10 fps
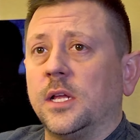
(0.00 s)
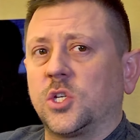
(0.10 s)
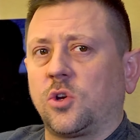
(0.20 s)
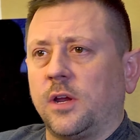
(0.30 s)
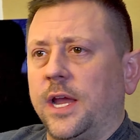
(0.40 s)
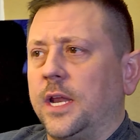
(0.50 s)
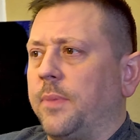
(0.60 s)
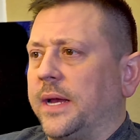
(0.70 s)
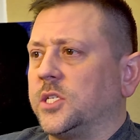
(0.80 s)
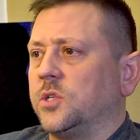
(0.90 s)
that's created
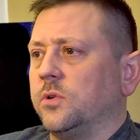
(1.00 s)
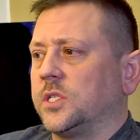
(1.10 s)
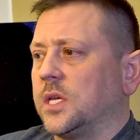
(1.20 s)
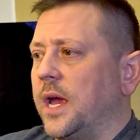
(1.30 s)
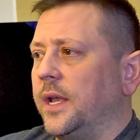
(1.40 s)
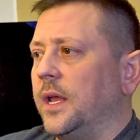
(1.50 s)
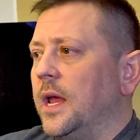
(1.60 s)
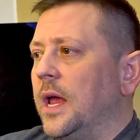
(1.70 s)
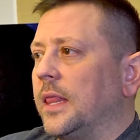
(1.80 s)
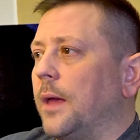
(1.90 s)
by suicide.
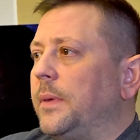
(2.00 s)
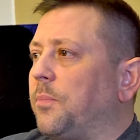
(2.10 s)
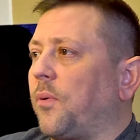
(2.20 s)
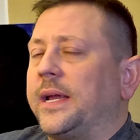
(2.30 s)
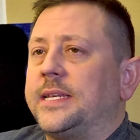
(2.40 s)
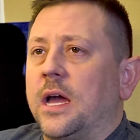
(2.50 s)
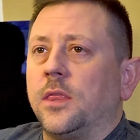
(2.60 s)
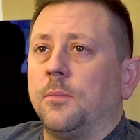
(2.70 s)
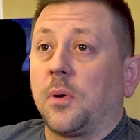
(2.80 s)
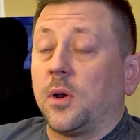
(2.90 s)
Let me break
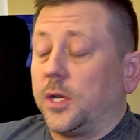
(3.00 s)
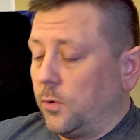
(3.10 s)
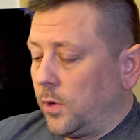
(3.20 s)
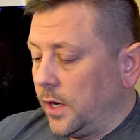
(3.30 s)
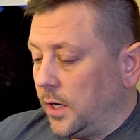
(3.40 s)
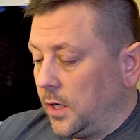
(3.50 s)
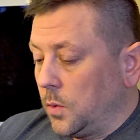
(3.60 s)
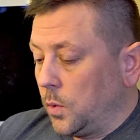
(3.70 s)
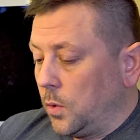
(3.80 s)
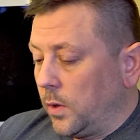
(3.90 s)
down the burden. You want
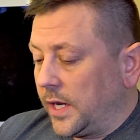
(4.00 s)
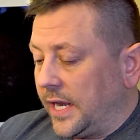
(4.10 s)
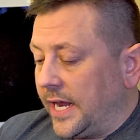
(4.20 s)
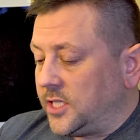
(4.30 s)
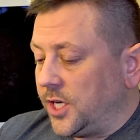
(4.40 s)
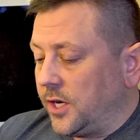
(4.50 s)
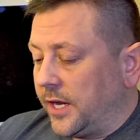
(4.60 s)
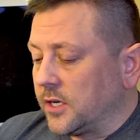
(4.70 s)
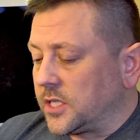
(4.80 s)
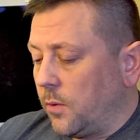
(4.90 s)
to get edgy?
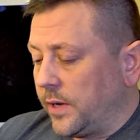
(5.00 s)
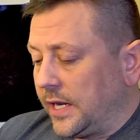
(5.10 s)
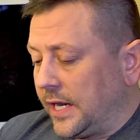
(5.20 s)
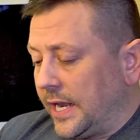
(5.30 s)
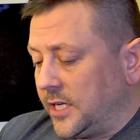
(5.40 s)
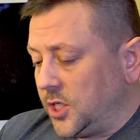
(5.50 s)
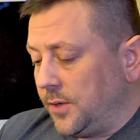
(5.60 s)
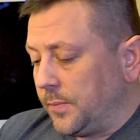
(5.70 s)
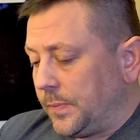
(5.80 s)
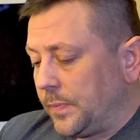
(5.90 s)
Here's how we can get
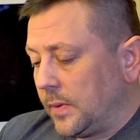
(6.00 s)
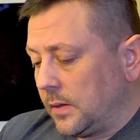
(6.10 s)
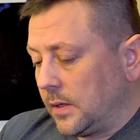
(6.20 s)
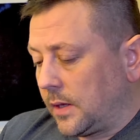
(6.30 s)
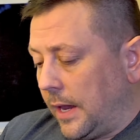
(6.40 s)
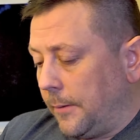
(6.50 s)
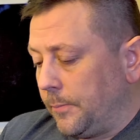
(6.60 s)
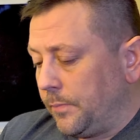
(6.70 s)
edgy. Okay?